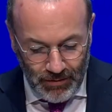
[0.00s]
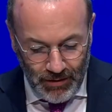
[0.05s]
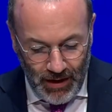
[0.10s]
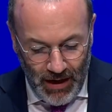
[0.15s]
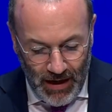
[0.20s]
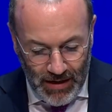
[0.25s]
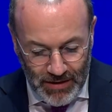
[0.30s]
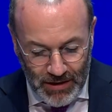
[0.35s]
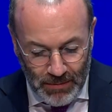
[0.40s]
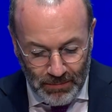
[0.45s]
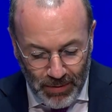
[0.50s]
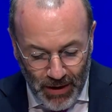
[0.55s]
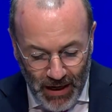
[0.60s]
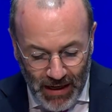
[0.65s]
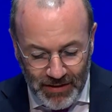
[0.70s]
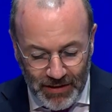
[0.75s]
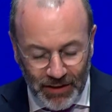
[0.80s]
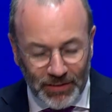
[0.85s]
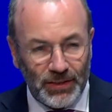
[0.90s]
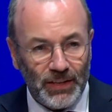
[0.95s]
As the
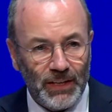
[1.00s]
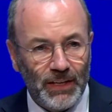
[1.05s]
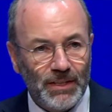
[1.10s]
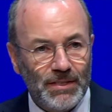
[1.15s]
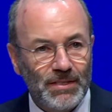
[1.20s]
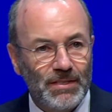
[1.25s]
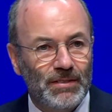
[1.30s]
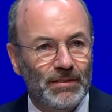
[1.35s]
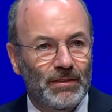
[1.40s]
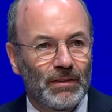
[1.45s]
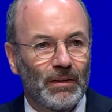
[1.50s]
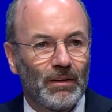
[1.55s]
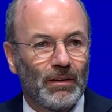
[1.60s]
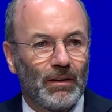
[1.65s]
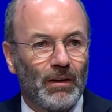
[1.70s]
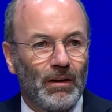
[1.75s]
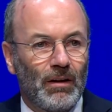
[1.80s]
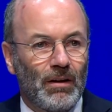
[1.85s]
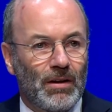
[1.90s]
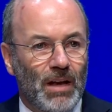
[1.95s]
Brexiteers,
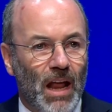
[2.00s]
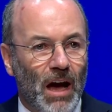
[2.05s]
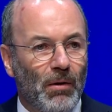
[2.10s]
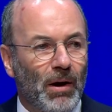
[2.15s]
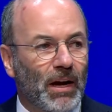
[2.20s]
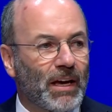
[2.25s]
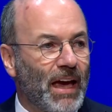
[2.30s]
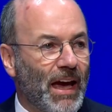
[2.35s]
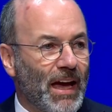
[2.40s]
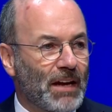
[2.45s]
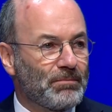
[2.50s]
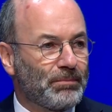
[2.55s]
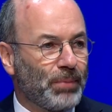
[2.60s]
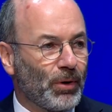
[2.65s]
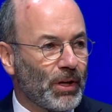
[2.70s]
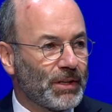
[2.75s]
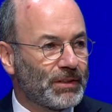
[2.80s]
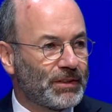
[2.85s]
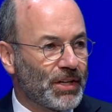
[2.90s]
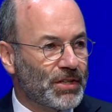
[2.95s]
now again
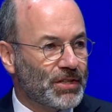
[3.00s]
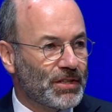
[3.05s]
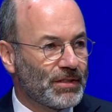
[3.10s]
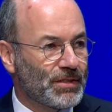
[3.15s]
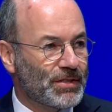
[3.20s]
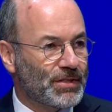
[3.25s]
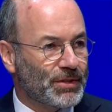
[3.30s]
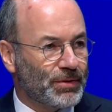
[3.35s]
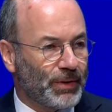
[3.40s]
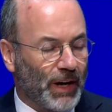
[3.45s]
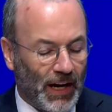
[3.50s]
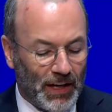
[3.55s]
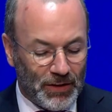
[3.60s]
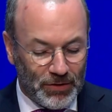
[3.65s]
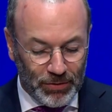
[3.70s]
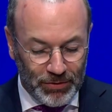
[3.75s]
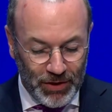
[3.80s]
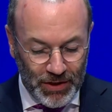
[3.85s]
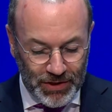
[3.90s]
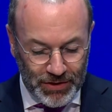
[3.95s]
politicians try
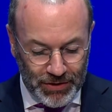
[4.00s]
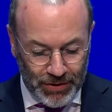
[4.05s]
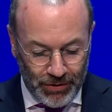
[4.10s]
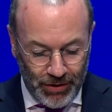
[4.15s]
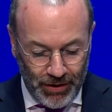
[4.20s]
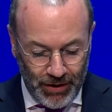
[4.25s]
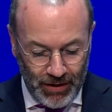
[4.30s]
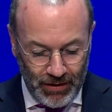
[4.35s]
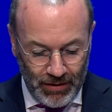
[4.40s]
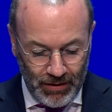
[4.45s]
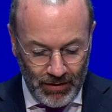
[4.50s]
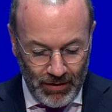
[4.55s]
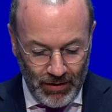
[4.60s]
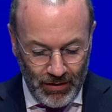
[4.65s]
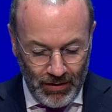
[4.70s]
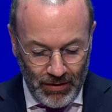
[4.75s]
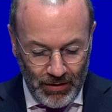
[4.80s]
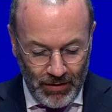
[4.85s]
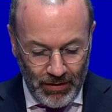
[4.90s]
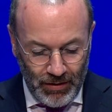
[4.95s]
to destroy
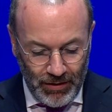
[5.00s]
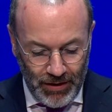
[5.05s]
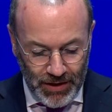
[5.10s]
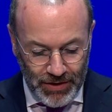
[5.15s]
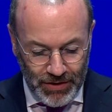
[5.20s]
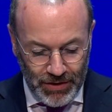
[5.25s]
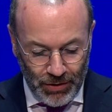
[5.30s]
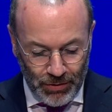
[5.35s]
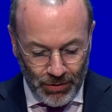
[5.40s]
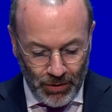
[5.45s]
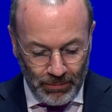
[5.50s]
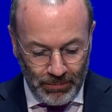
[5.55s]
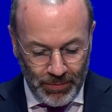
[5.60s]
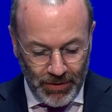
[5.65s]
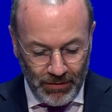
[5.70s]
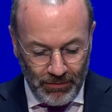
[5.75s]
this Europe.